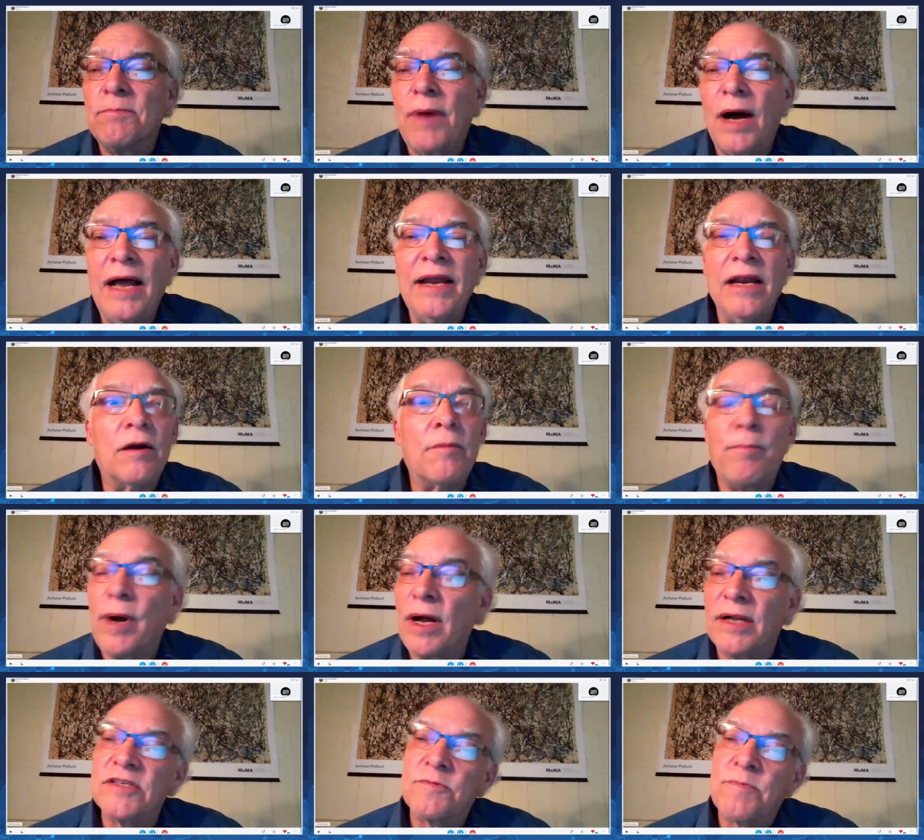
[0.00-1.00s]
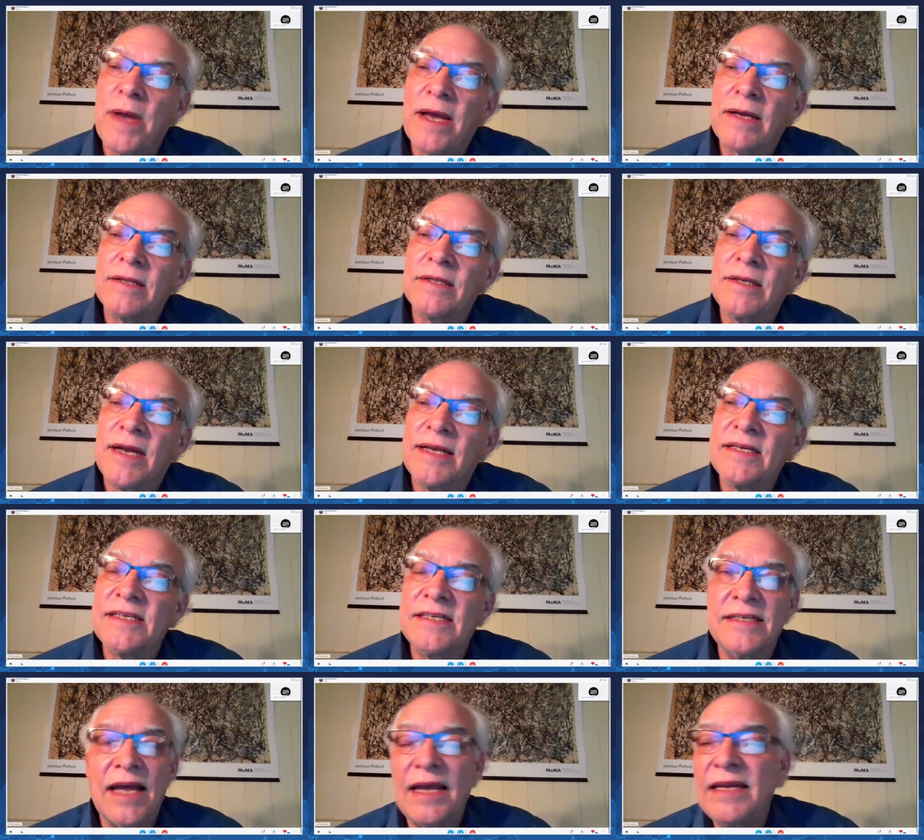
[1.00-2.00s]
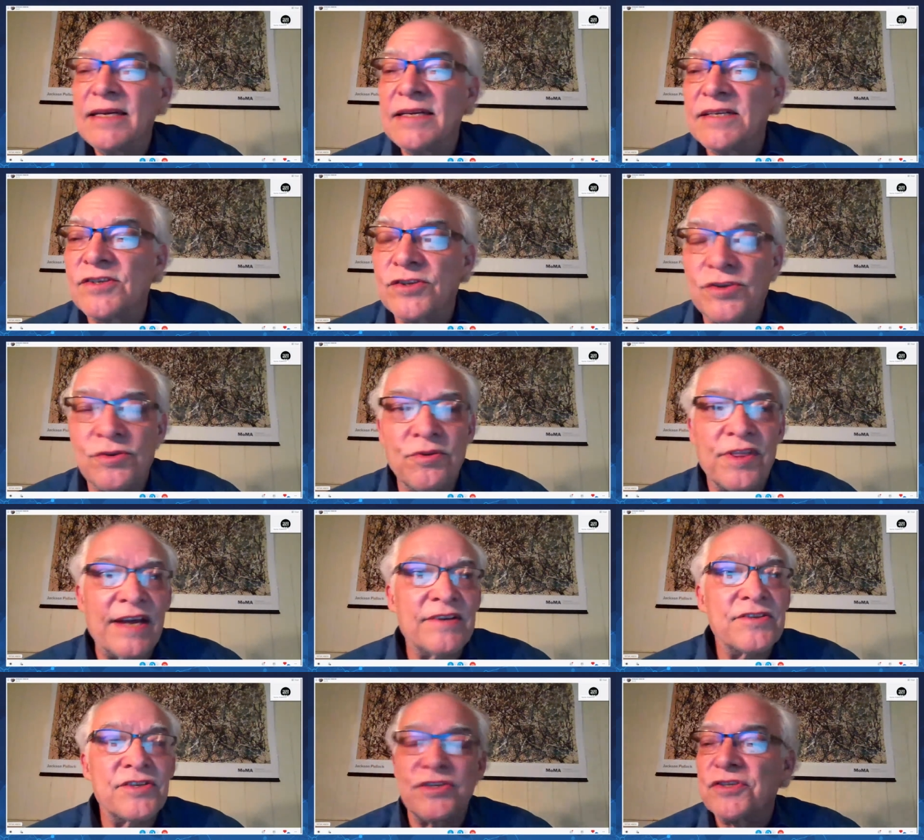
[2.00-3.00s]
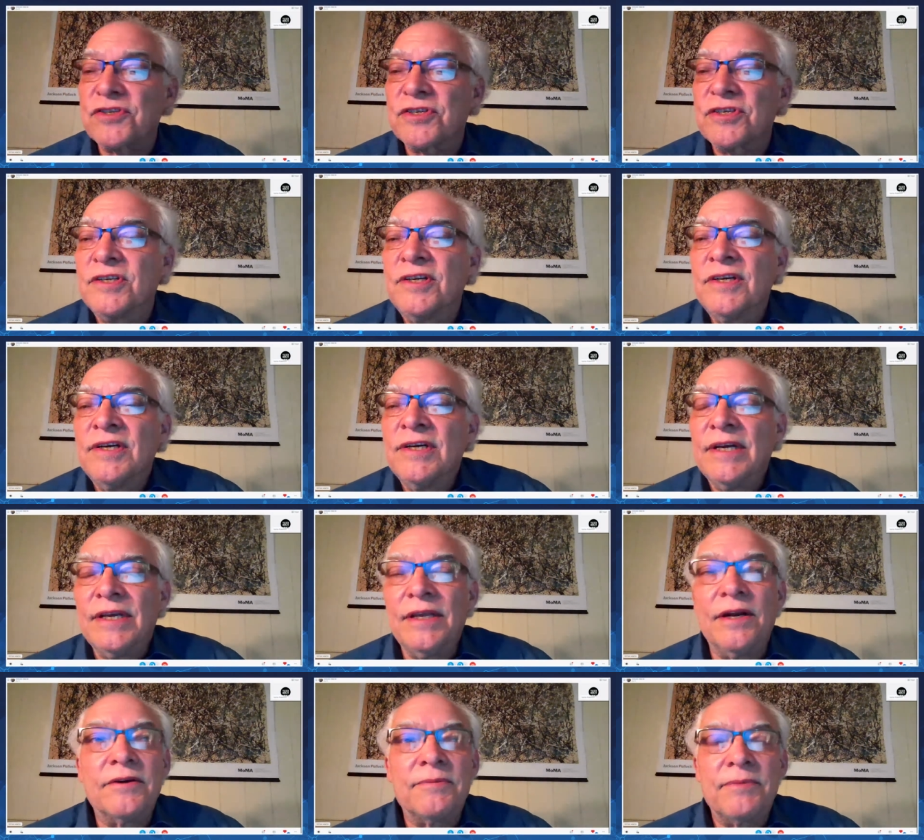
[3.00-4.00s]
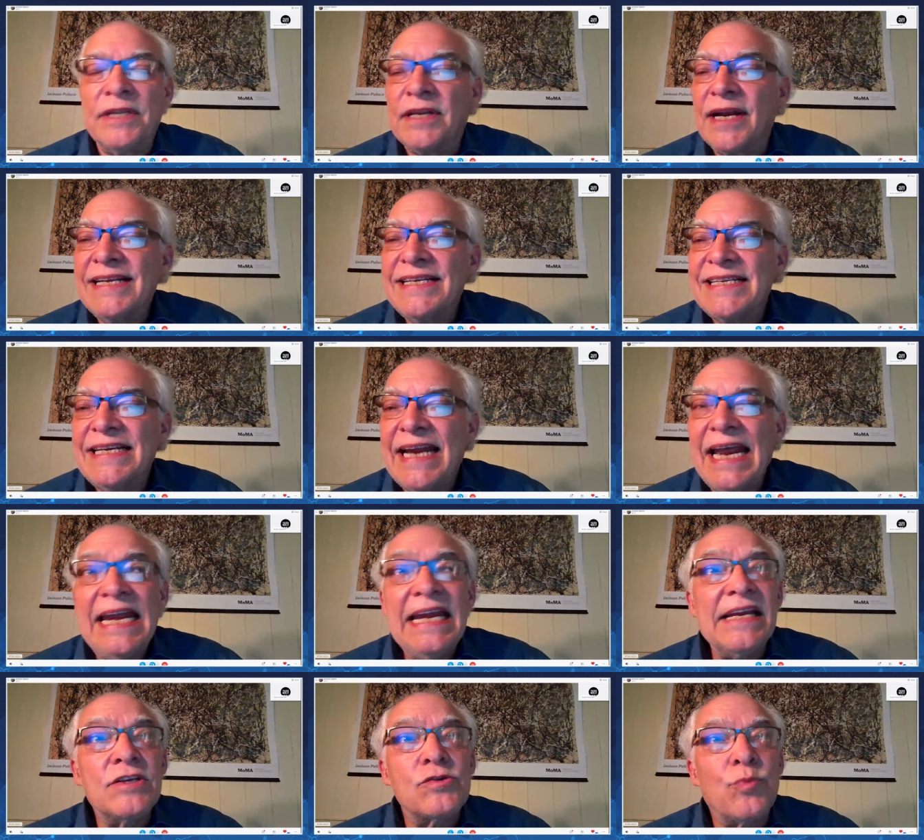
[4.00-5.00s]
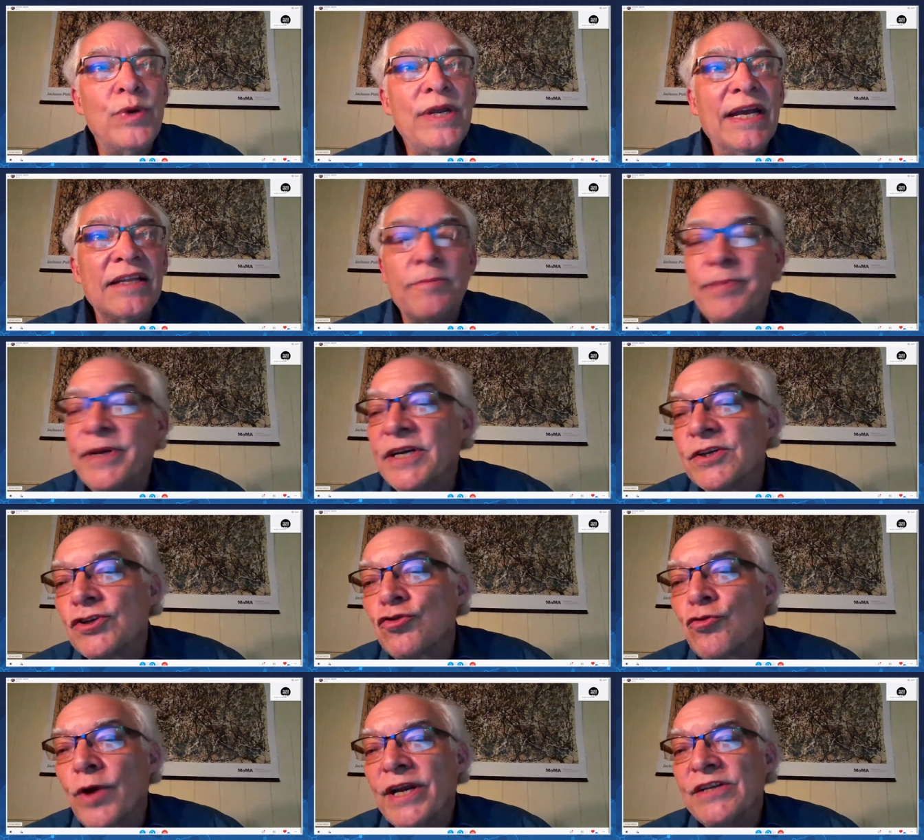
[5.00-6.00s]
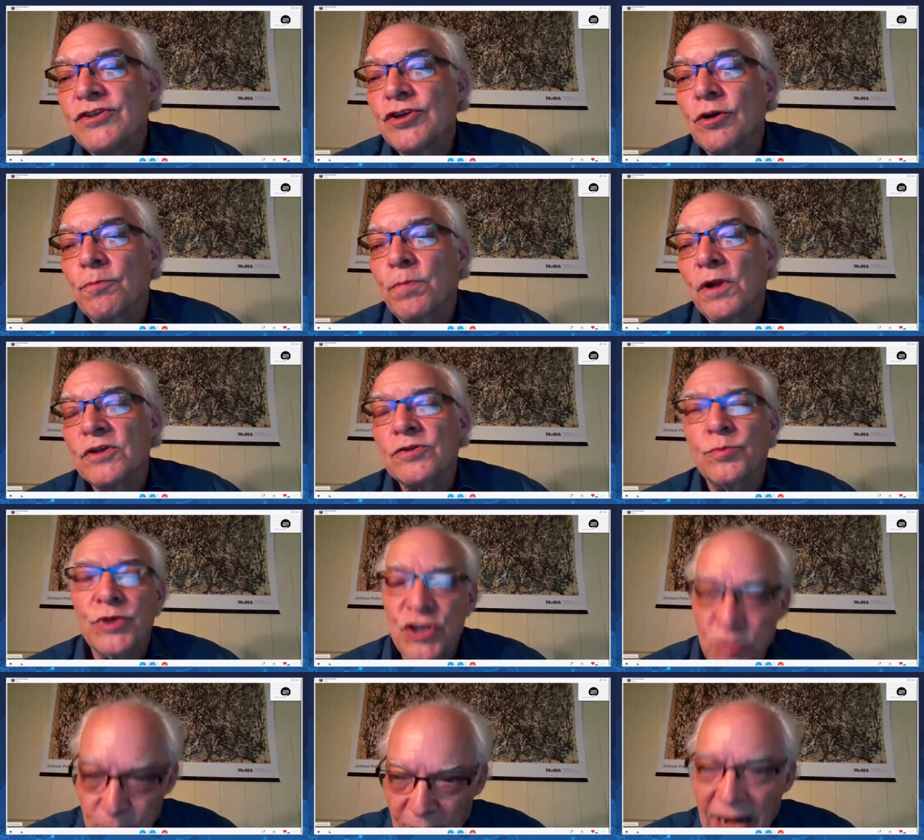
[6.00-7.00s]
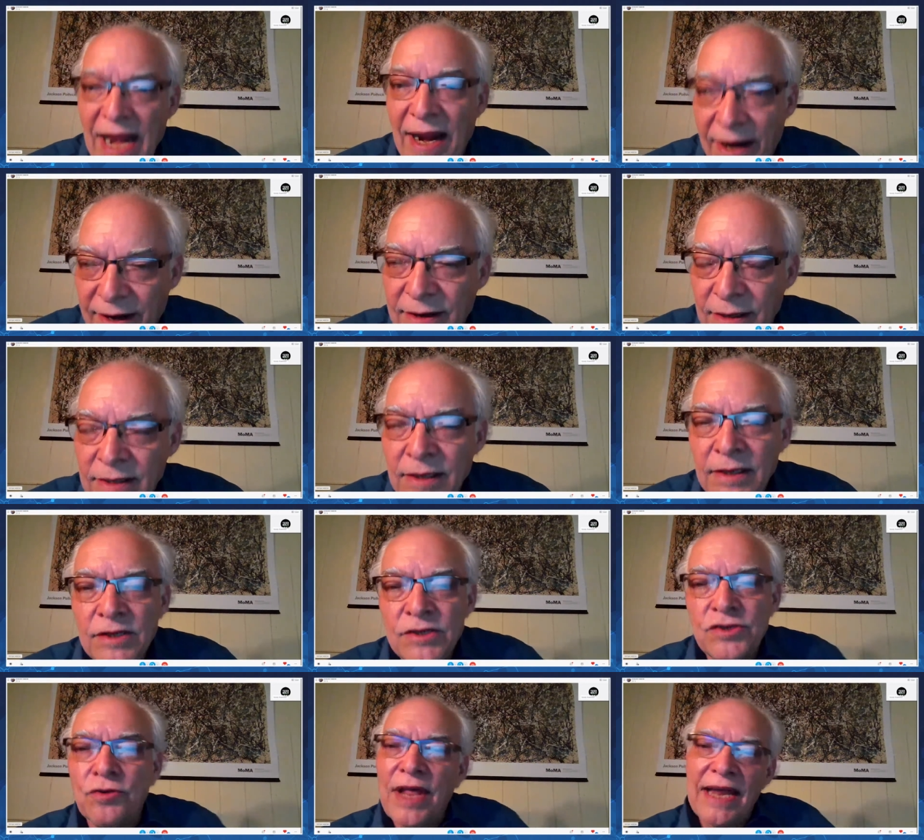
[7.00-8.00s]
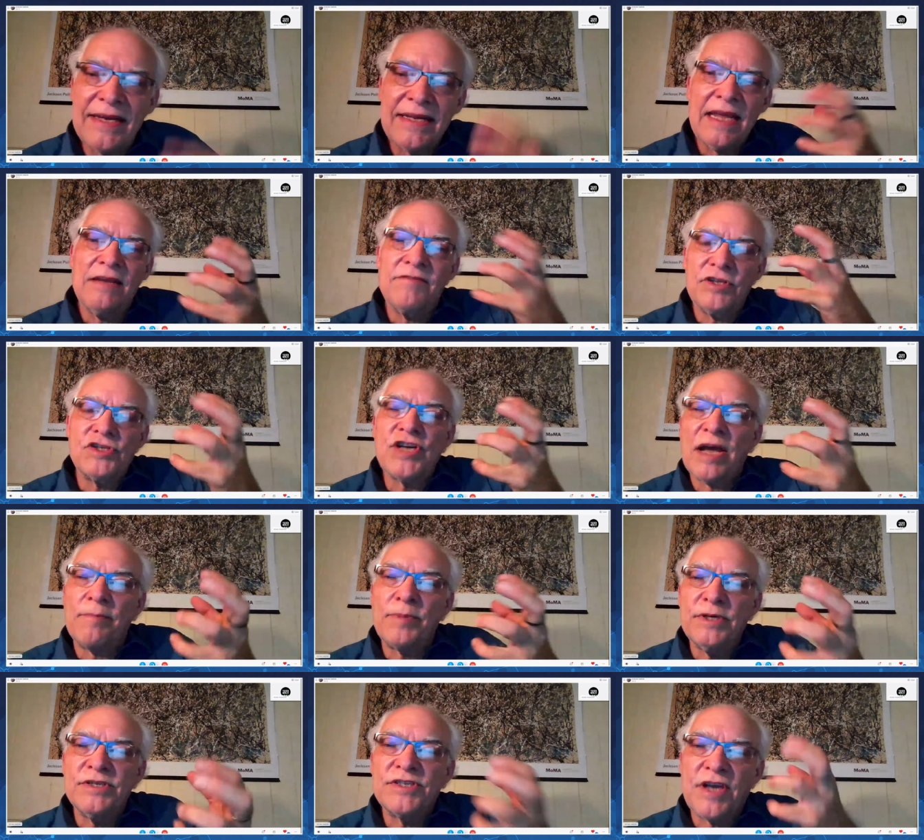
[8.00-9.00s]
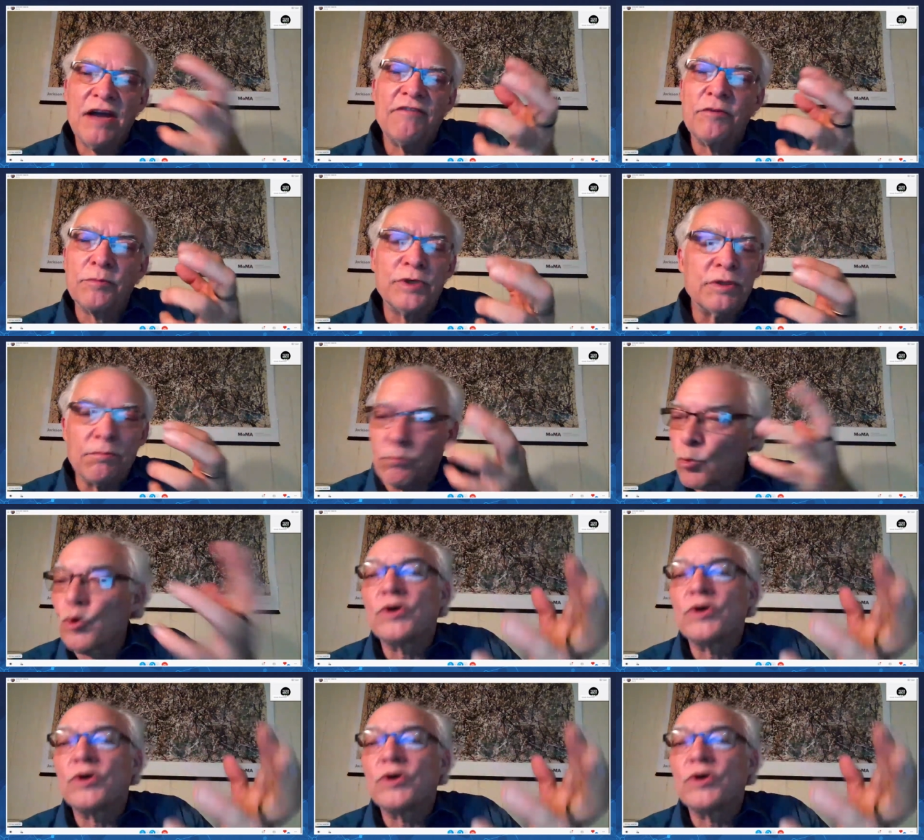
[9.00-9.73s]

buy our bonds back in the 1990s and 2000s. You know, in the 1980s, we had the biggest trade surplus with Japan. So that gave the Japanese government more